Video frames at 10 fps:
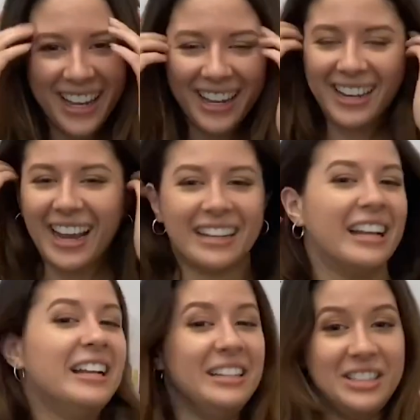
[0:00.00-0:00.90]

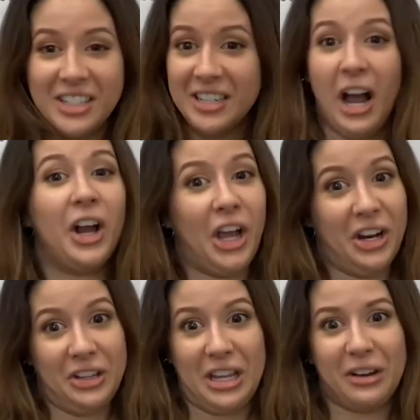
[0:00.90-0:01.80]
again, did not
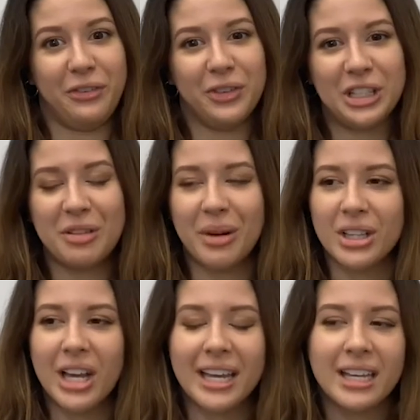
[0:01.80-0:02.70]
get it, thankfully,
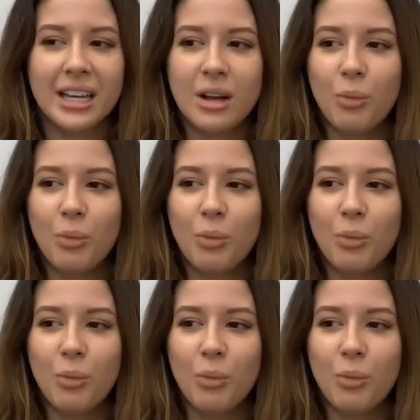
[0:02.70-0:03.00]
but, like,